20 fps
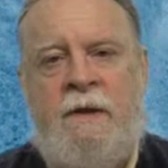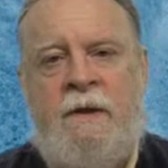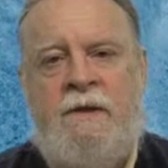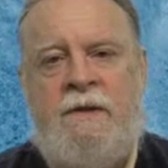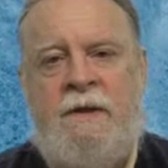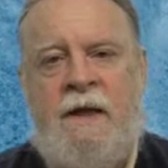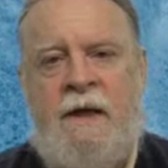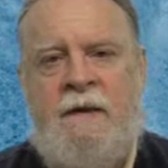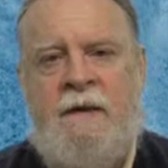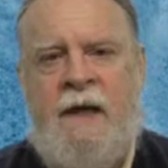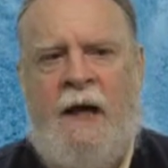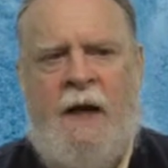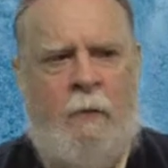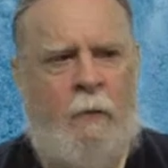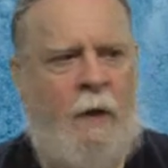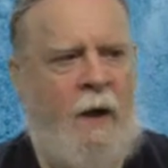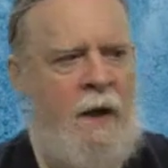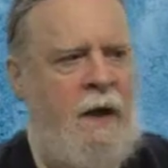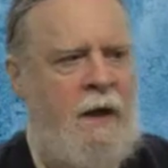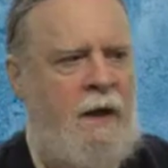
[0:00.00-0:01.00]
saying that
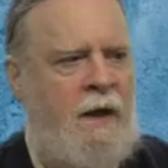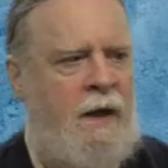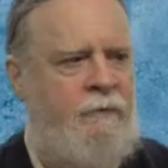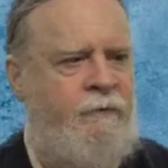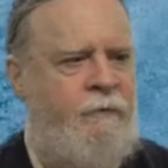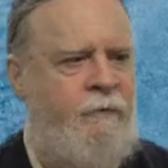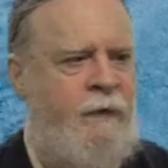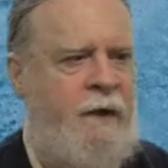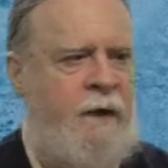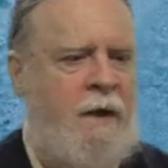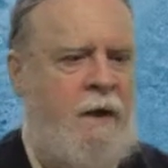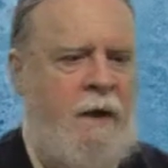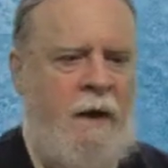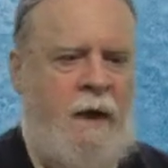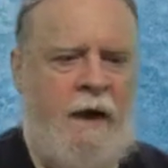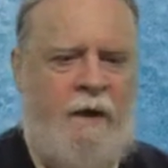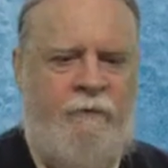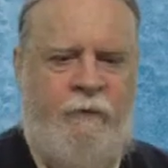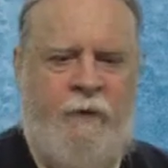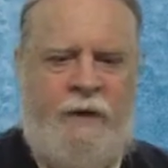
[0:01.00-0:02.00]
well, if we
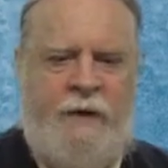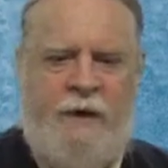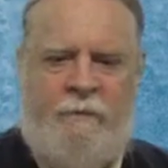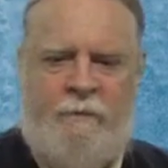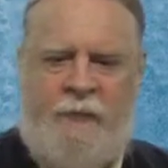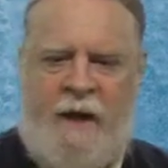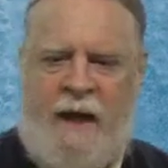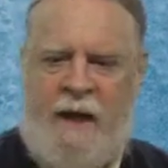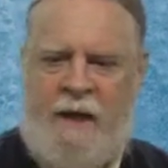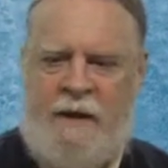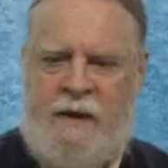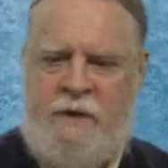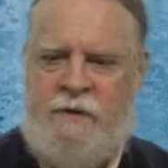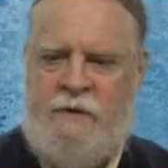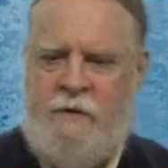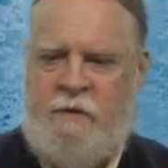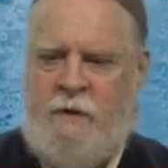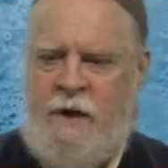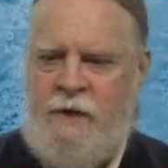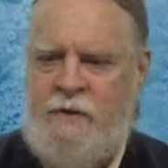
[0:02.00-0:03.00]
if we can ban
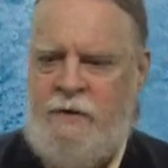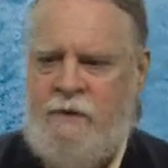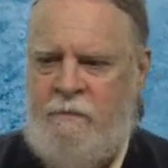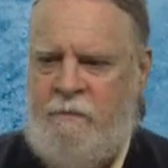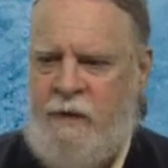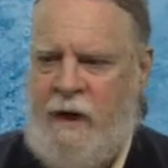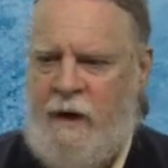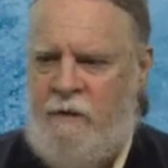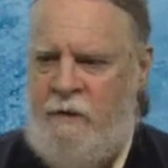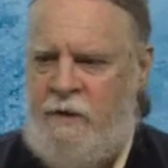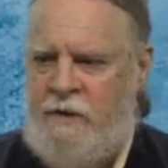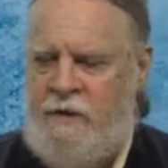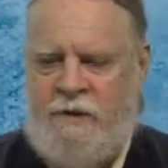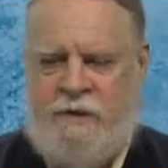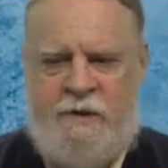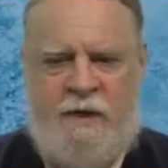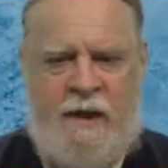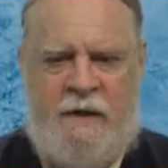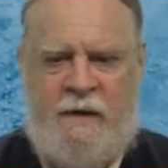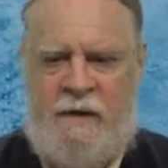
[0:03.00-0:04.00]
interracial marriage and
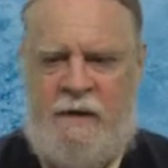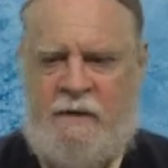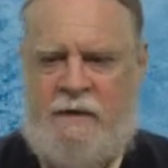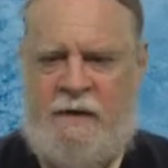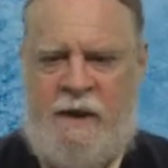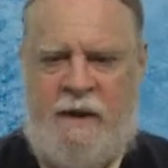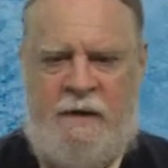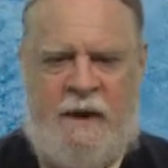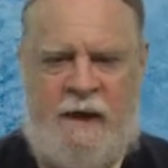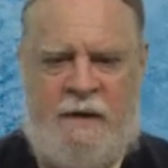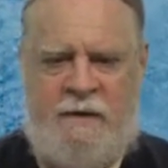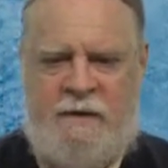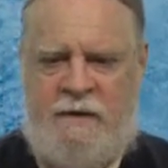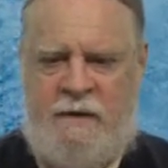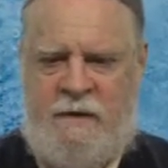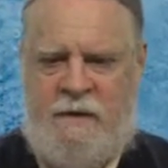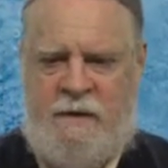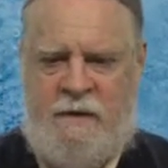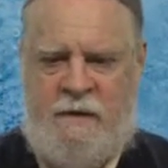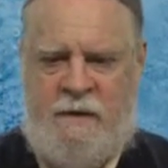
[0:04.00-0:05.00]
say and say that's
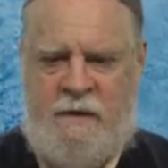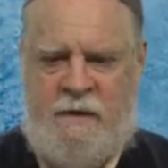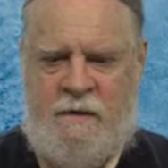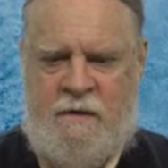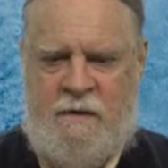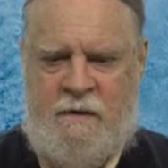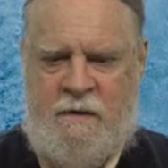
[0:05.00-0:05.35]
uh,